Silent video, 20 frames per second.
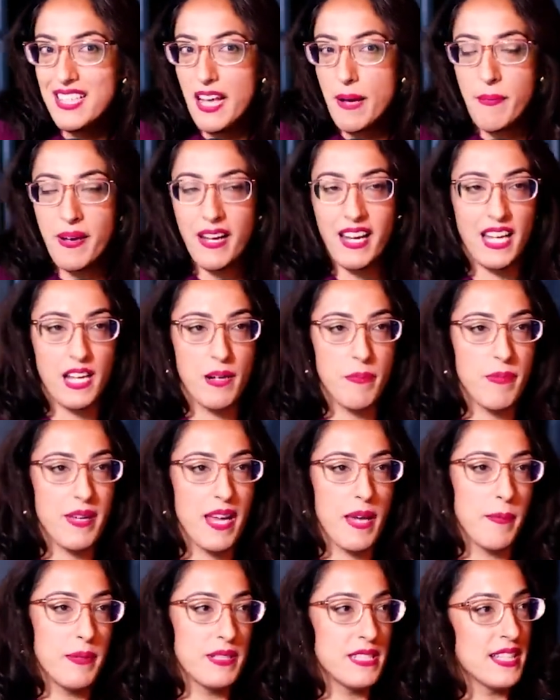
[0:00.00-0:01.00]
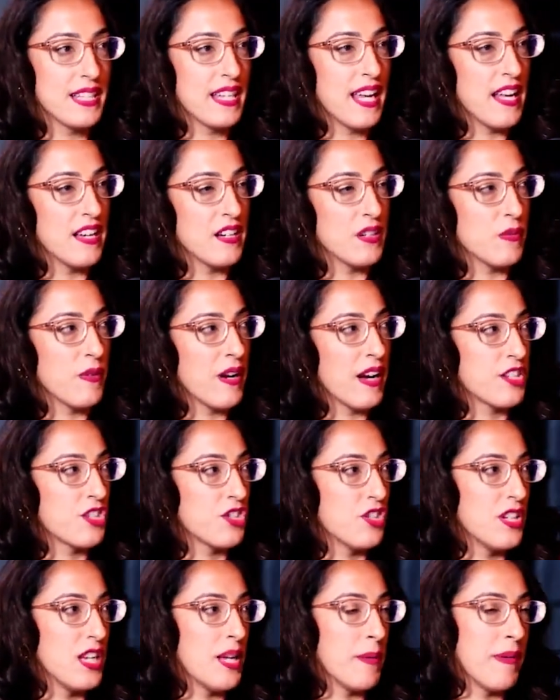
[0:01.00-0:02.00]
Am I going to be able to get an
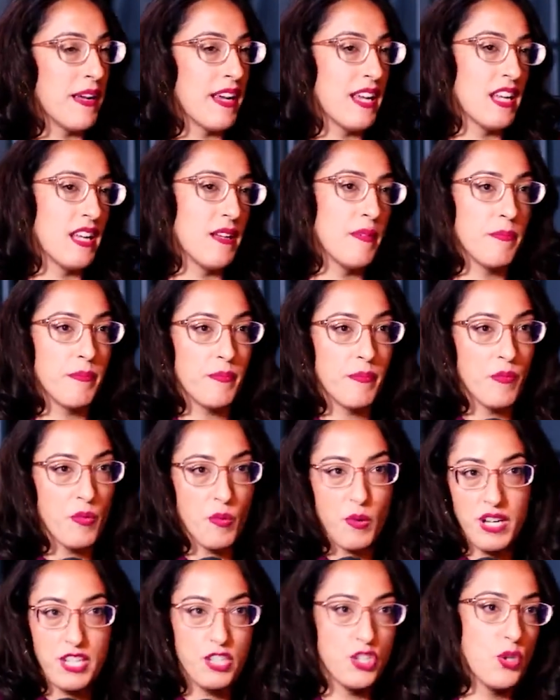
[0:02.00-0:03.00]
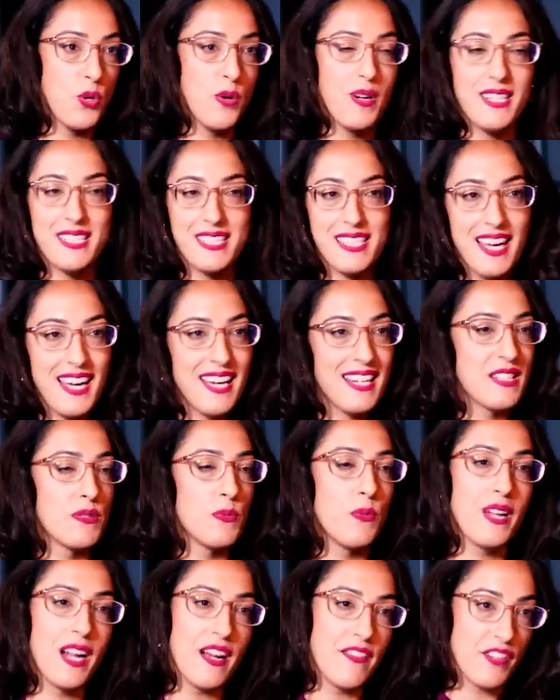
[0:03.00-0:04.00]
erection? Am I going to enjoy sex?
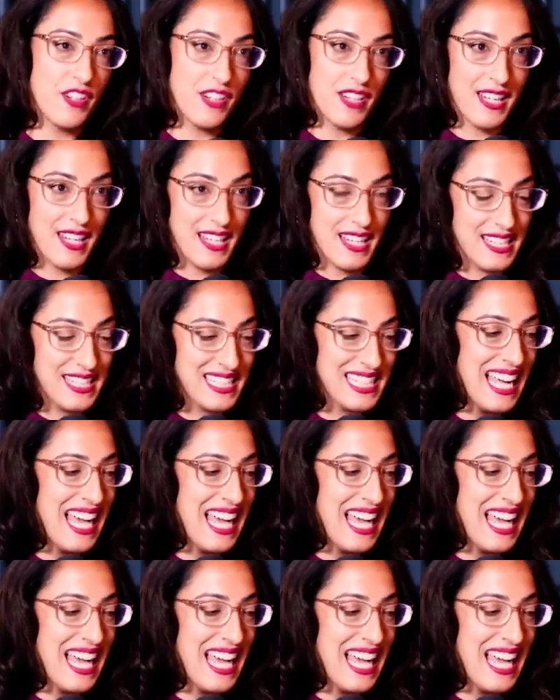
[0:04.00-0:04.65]
Whatever it is.